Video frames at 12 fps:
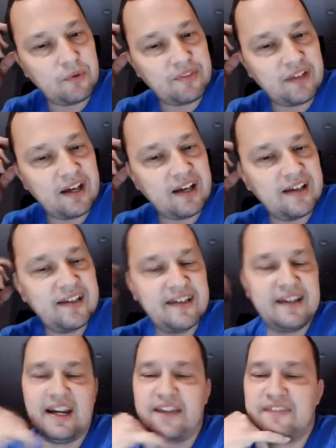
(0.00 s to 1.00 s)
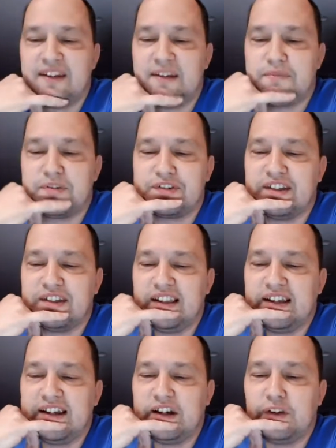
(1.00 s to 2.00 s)
with Anthony and
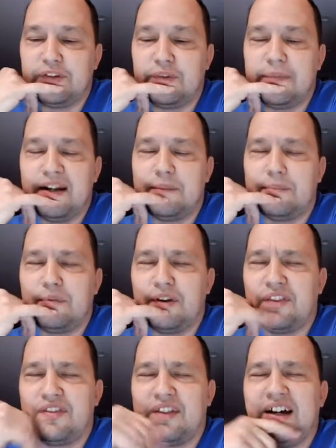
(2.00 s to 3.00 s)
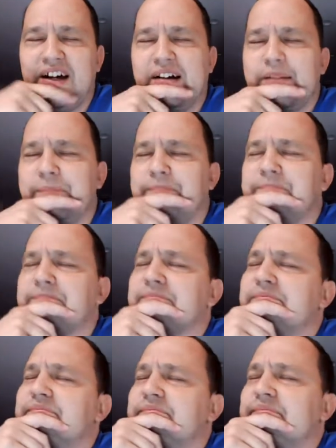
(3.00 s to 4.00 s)
Priscilla, and also met up with
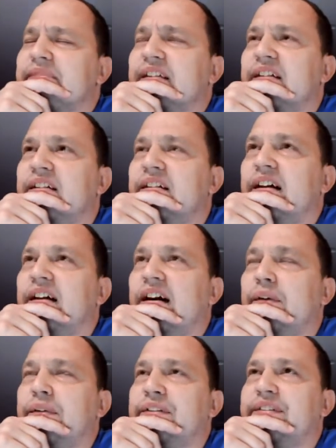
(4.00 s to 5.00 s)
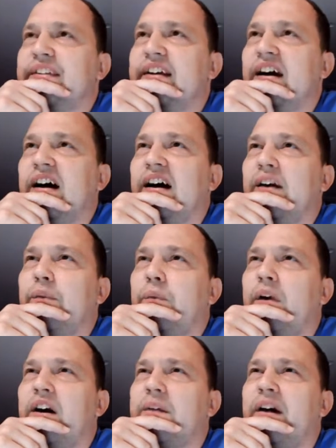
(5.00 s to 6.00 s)
what is the
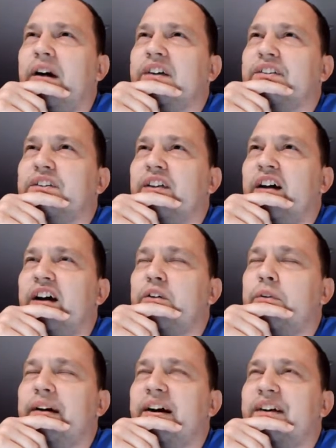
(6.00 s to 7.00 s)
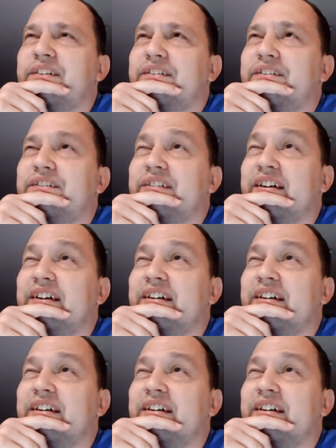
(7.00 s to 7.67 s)
water box or the aqua box?